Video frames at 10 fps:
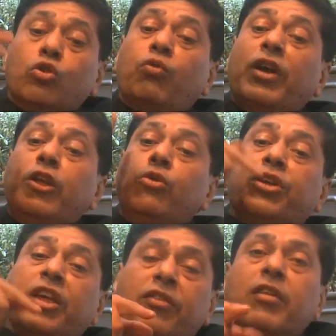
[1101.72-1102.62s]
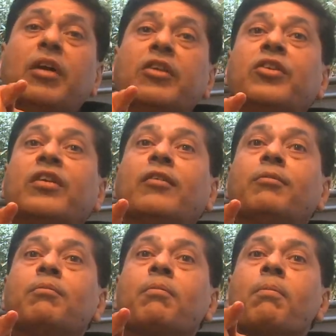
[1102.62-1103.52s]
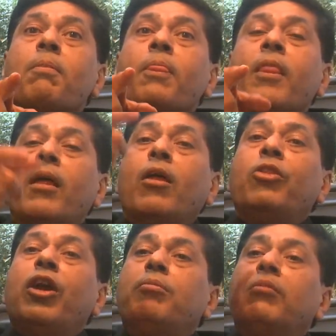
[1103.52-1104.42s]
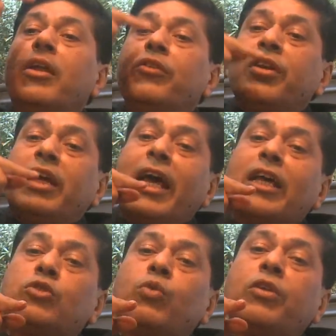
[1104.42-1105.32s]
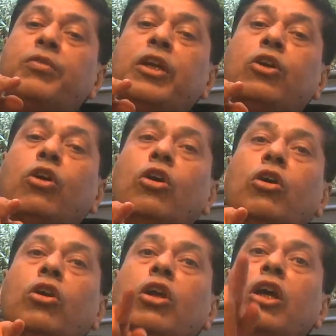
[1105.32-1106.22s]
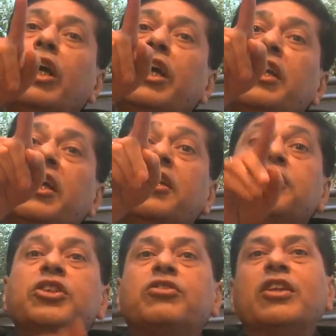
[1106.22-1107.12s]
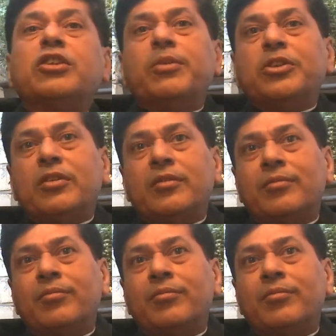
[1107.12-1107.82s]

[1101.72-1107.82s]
so when you give a mantra, that mantra has what we call an energy transmission.